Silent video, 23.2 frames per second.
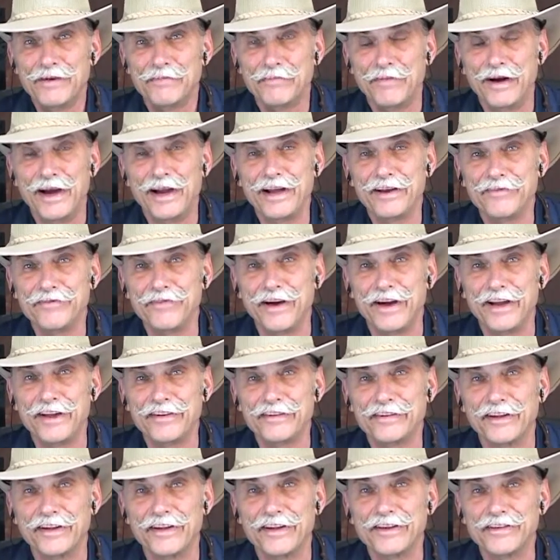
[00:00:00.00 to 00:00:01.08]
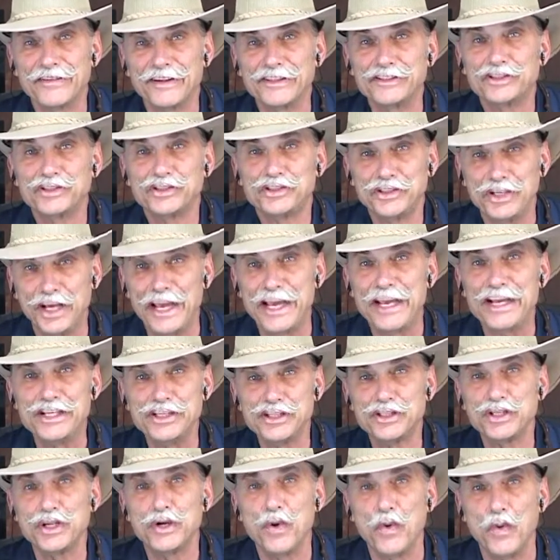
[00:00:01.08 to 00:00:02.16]
My advice is let's
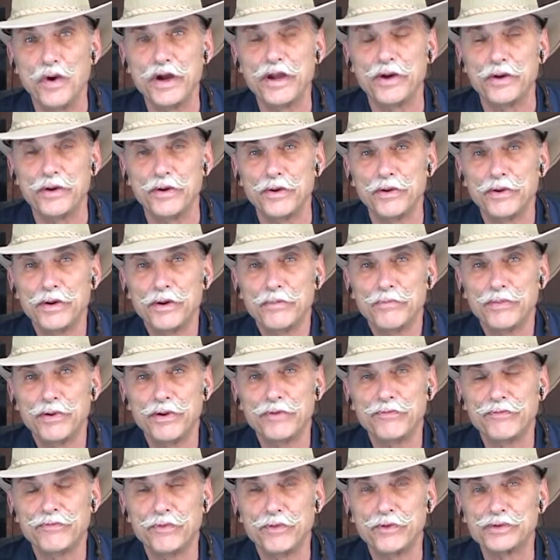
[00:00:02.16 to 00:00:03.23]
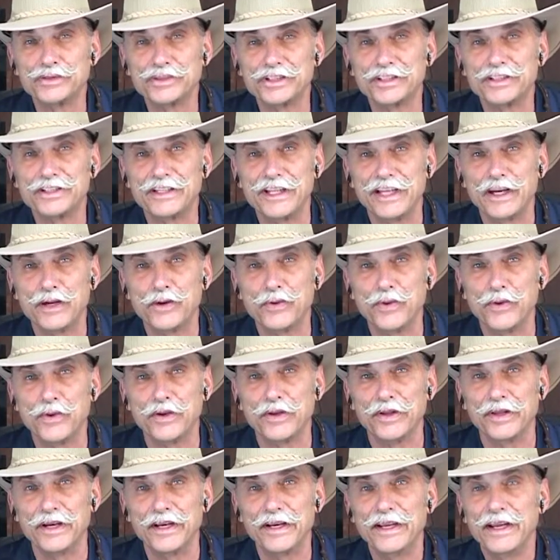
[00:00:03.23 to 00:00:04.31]
change the oil, put full synthetic
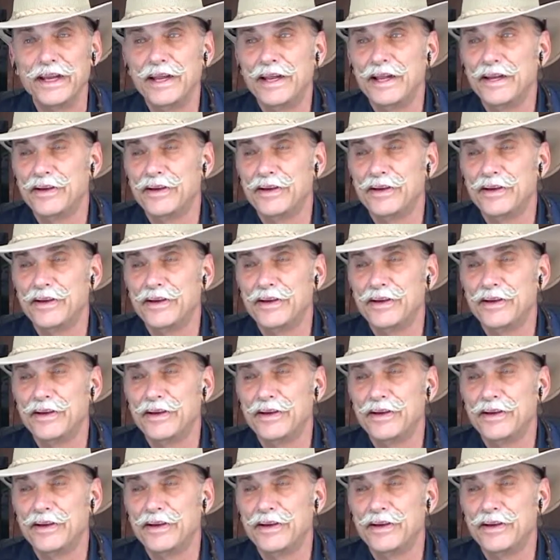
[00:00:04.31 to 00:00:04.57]
oil in it.